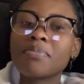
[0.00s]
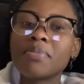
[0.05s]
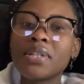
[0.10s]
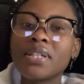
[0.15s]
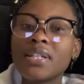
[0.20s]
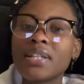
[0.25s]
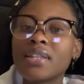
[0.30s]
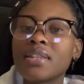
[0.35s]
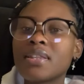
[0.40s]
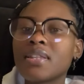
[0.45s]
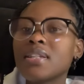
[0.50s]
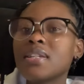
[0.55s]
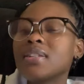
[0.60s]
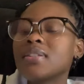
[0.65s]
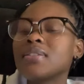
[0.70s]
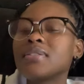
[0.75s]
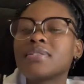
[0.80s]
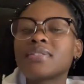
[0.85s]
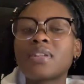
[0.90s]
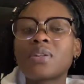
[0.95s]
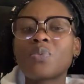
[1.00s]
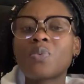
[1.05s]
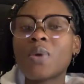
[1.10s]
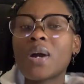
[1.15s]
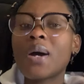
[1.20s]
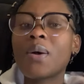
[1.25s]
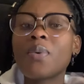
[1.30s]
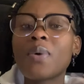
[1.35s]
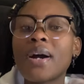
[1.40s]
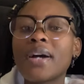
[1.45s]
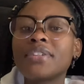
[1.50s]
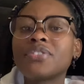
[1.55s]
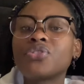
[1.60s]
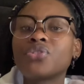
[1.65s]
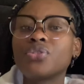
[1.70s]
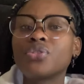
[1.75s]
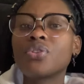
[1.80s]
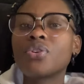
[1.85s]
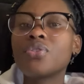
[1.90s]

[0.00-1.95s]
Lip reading: minute things and what.